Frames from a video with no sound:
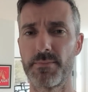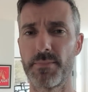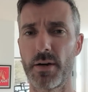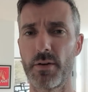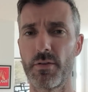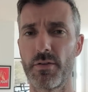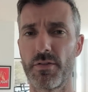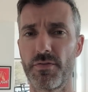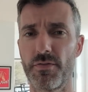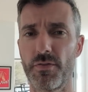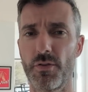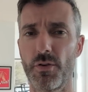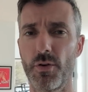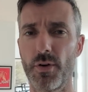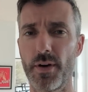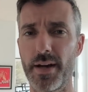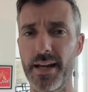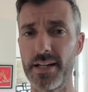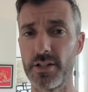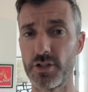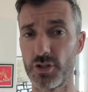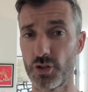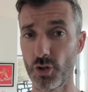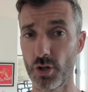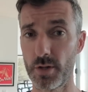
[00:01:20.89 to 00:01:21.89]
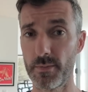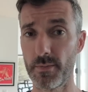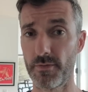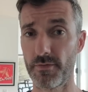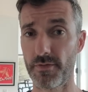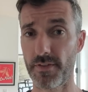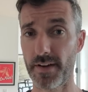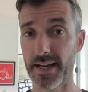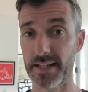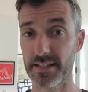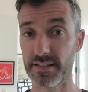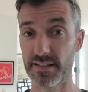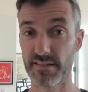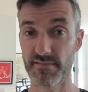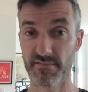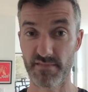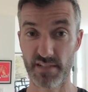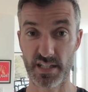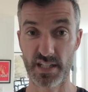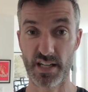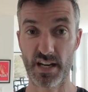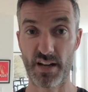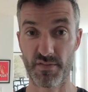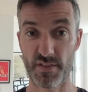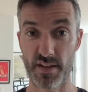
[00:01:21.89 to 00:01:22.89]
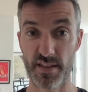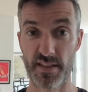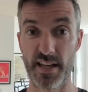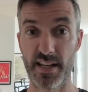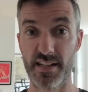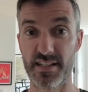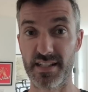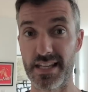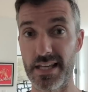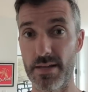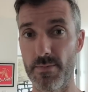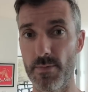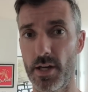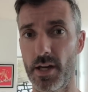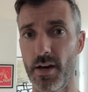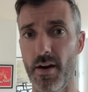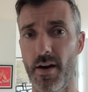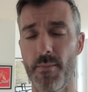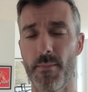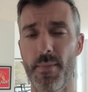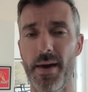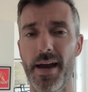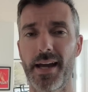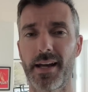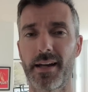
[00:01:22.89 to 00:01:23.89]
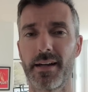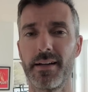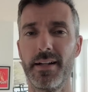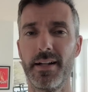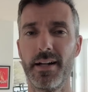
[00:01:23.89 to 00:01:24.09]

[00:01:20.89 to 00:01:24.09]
both for enjoyment factor, there's enough in there to keep you going back,